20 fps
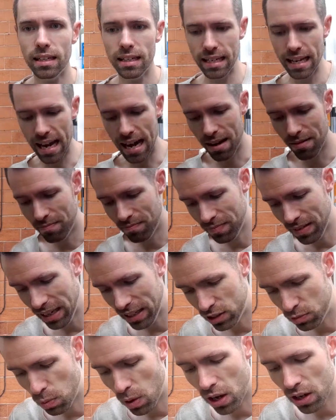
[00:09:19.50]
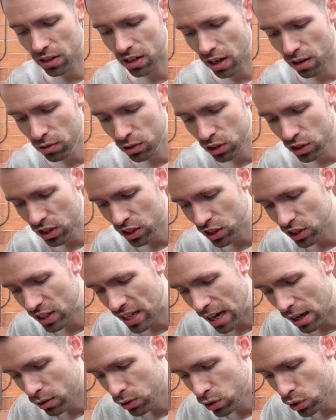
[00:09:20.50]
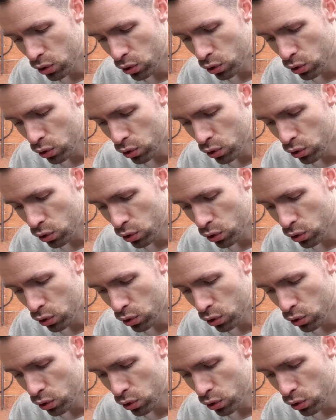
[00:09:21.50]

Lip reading: yeah, it's one of those nostalgia